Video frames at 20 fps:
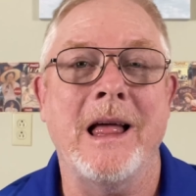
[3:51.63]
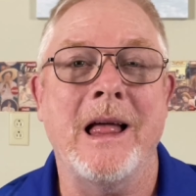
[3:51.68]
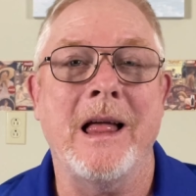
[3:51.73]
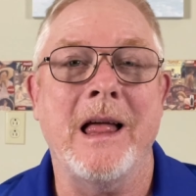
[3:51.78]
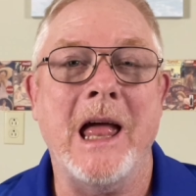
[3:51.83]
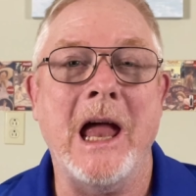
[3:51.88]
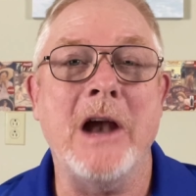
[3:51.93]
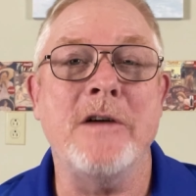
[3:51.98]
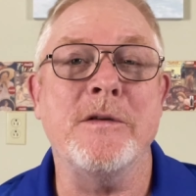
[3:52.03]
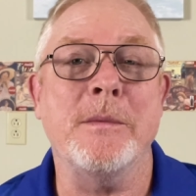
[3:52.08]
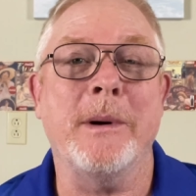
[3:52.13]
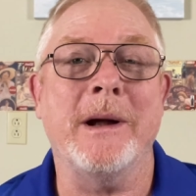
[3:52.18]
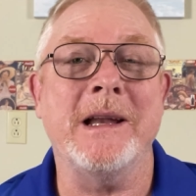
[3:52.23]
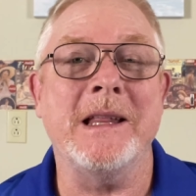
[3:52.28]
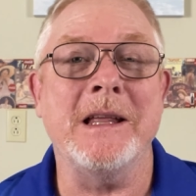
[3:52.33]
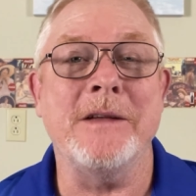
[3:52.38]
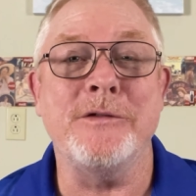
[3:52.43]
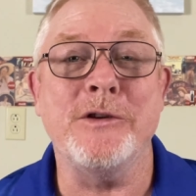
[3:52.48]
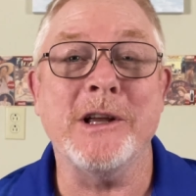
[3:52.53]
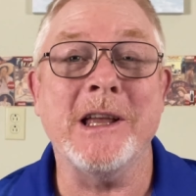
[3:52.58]
Hey
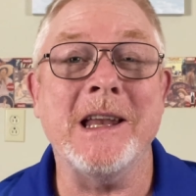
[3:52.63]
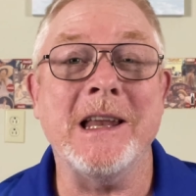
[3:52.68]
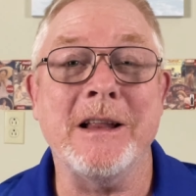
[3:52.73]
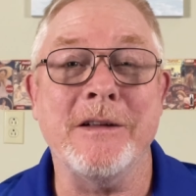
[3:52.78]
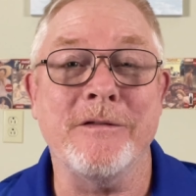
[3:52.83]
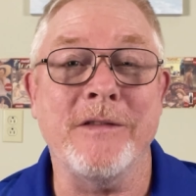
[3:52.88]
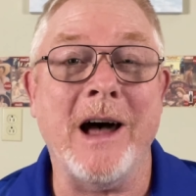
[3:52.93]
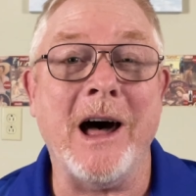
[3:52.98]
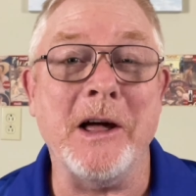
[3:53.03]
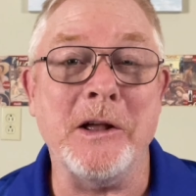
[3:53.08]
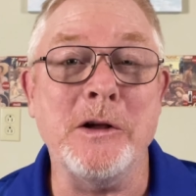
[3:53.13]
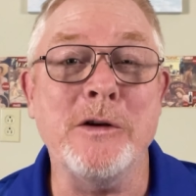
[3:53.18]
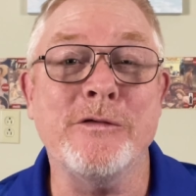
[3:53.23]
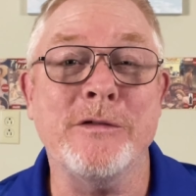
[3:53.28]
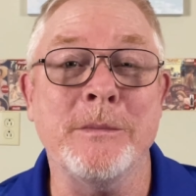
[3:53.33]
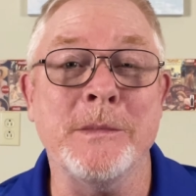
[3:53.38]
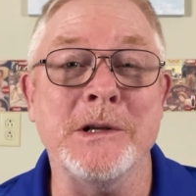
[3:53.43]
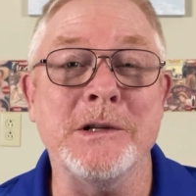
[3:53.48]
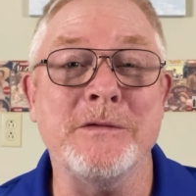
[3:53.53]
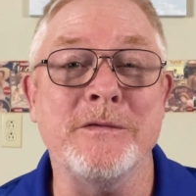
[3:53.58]
everybody, if you're getting value
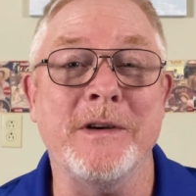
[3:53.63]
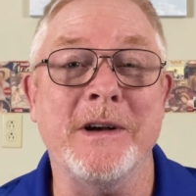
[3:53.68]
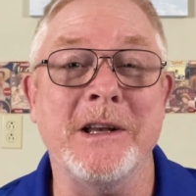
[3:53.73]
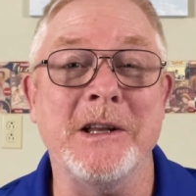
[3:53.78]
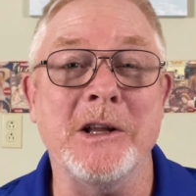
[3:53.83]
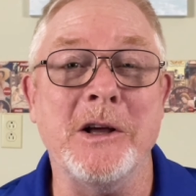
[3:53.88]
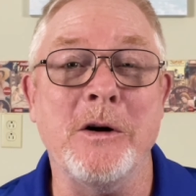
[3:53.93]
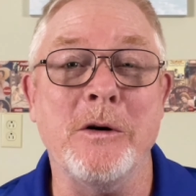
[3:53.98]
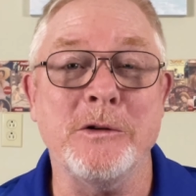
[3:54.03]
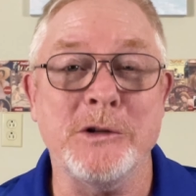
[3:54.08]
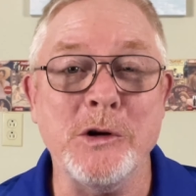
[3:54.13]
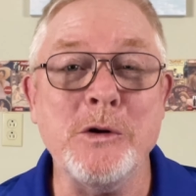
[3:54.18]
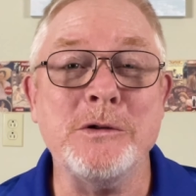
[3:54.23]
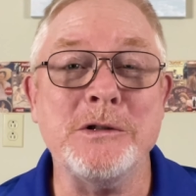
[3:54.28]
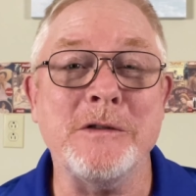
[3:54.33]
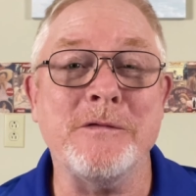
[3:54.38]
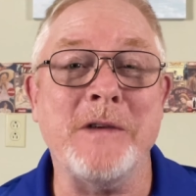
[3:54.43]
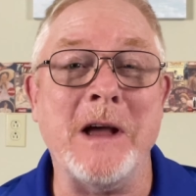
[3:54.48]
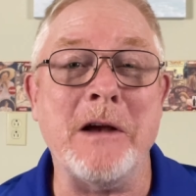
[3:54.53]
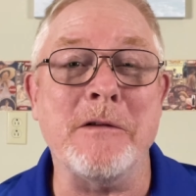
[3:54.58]
from this video, do
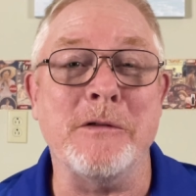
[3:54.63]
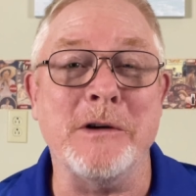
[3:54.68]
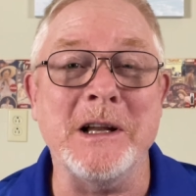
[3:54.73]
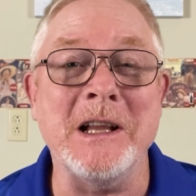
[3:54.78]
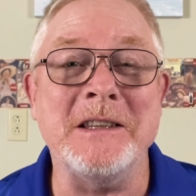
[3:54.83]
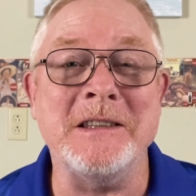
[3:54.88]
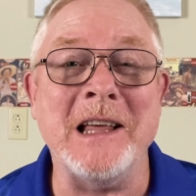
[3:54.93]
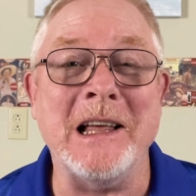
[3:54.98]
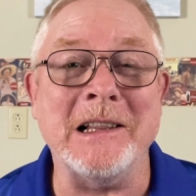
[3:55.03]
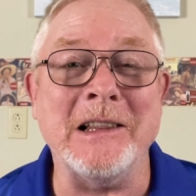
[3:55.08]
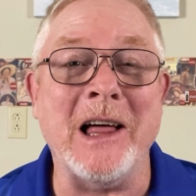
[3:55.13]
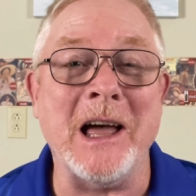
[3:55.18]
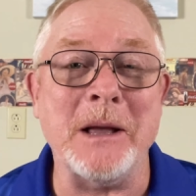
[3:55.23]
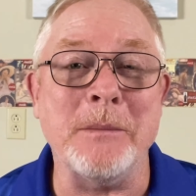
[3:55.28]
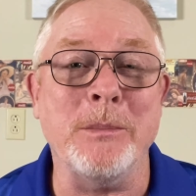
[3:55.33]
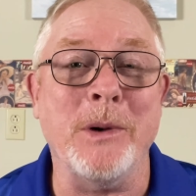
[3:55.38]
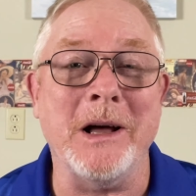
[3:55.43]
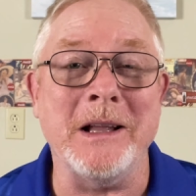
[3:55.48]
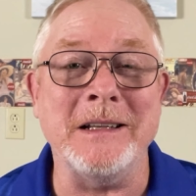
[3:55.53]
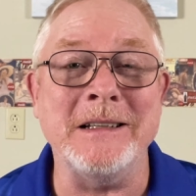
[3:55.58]
us a favor and hit that
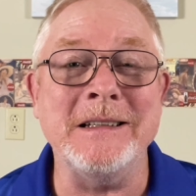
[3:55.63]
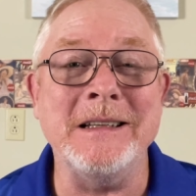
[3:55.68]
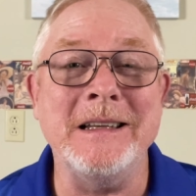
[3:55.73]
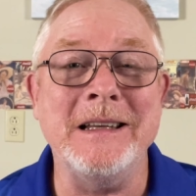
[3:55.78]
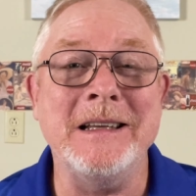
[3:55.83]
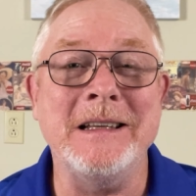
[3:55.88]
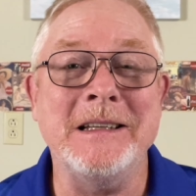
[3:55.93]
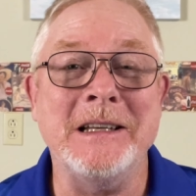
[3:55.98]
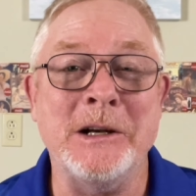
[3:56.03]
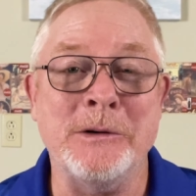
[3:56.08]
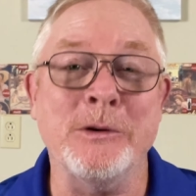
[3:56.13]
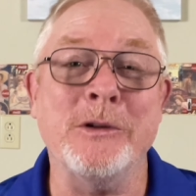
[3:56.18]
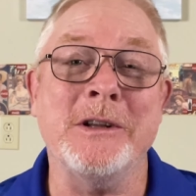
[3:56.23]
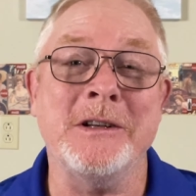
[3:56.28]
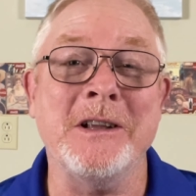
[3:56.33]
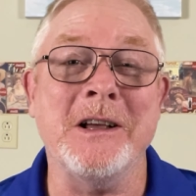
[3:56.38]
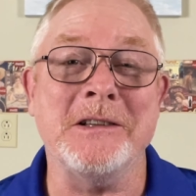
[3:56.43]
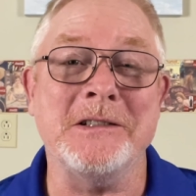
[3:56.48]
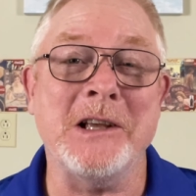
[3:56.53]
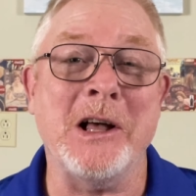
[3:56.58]
like button. It
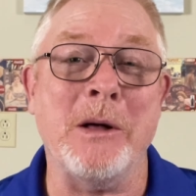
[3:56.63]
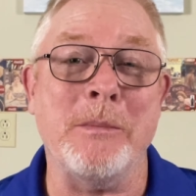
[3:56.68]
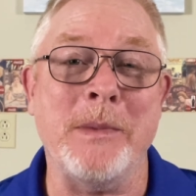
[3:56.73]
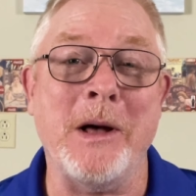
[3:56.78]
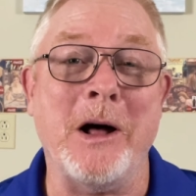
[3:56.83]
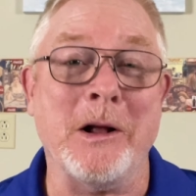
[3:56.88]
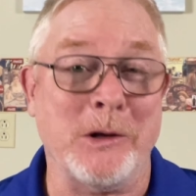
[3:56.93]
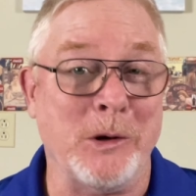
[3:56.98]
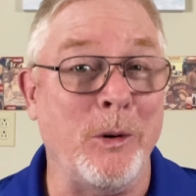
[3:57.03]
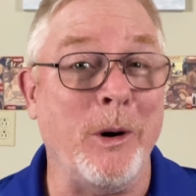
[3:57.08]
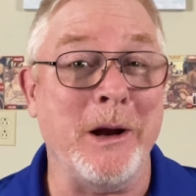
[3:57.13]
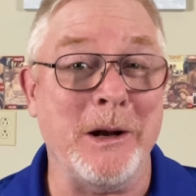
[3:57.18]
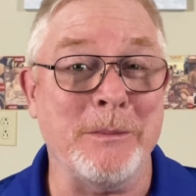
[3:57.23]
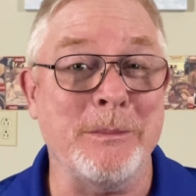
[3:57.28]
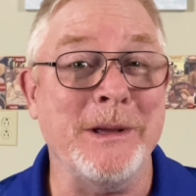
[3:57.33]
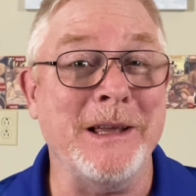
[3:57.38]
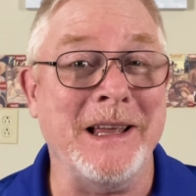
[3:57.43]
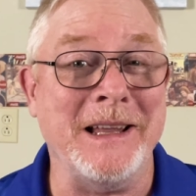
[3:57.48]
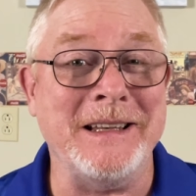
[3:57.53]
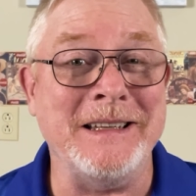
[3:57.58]
really does help out quite a
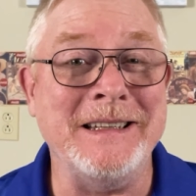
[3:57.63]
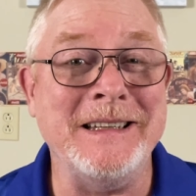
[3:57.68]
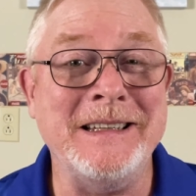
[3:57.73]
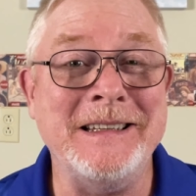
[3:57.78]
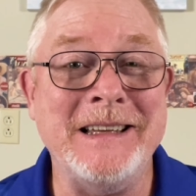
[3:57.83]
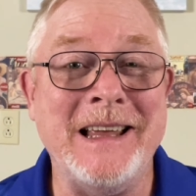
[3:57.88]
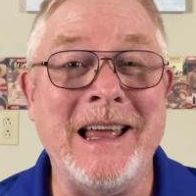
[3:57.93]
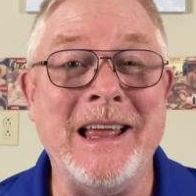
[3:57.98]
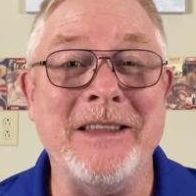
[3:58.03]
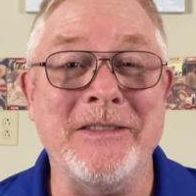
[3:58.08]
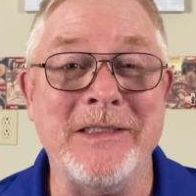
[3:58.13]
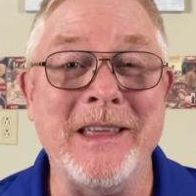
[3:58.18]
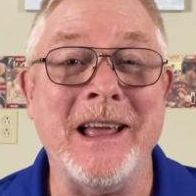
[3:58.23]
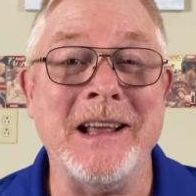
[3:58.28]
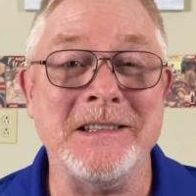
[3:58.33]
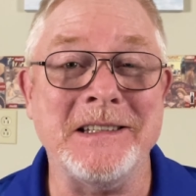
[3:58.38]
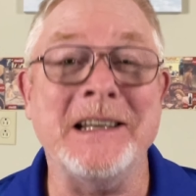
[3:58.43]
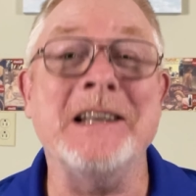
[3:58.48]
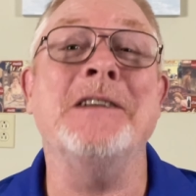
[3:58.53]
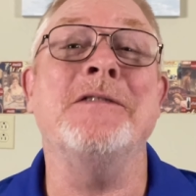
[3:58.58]
bit. And
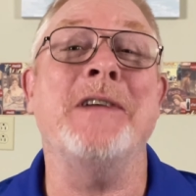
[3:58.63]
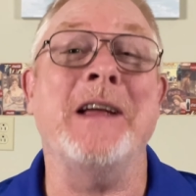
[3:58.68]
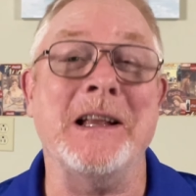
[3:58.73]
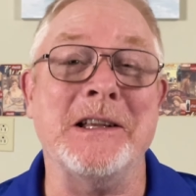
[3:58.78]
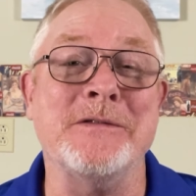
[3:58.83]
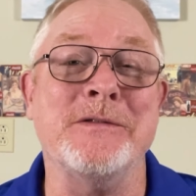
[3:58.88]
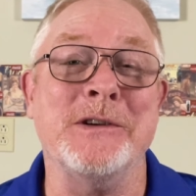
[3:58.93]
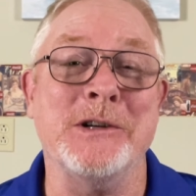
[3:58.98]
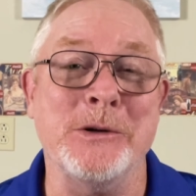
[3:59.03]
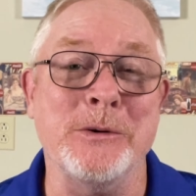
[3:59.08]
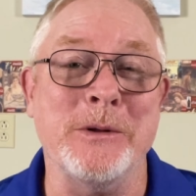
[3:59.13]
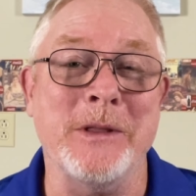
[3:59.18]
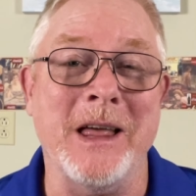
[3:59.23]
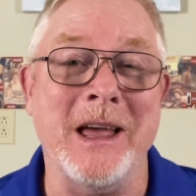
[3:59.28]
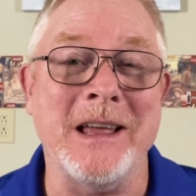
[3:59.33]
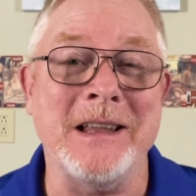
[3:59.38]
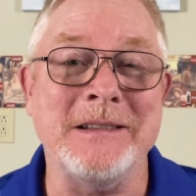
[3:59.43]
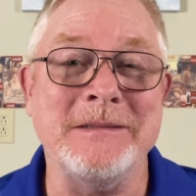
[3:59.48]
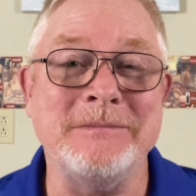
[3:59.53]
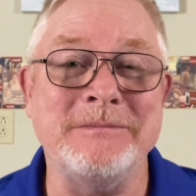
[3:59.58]
thanks in advance for doing that.